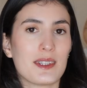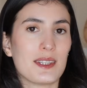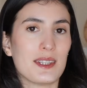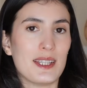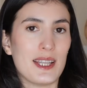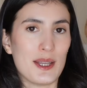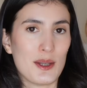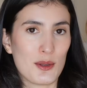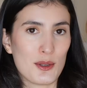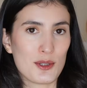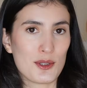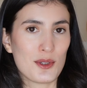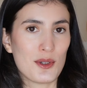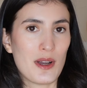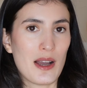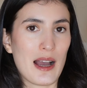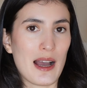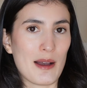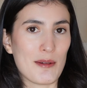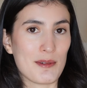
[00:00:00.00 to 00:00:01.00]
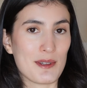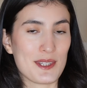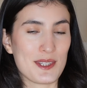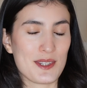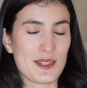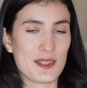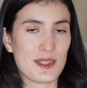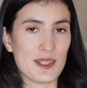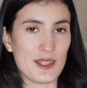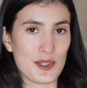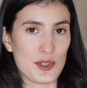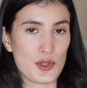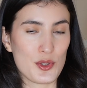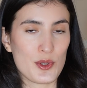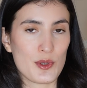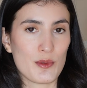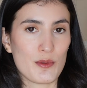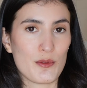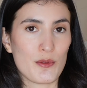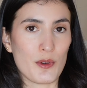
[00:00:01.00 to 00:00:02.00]
They also have a
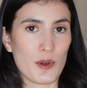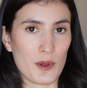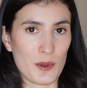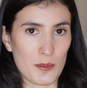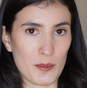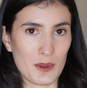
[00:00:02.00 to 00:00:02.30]
stitched front